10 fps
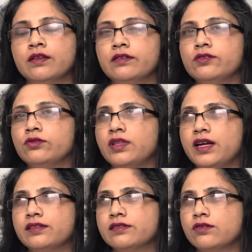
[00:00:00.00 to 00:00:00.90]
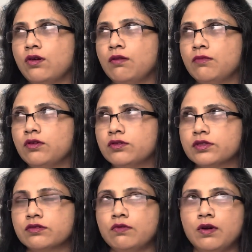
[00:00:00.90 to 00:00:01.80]
So that's
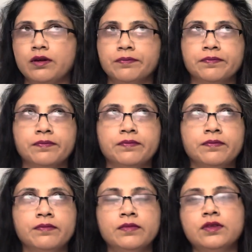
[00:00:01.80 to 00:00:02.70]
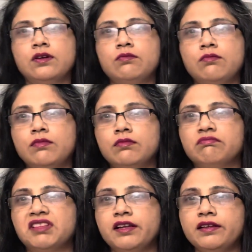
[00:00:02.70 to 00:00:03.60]
almost what,
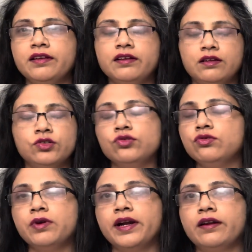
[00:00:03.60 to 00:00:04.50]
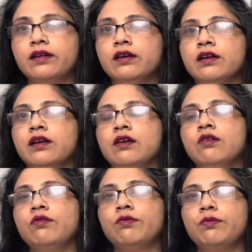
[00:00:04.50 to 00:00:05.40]
2 and
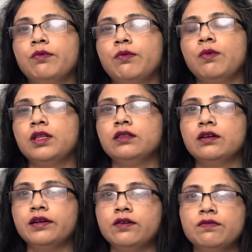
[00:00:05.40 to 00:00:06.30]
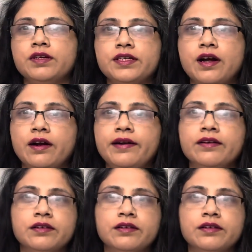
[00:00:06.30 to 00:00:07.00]
1/3 of a yard.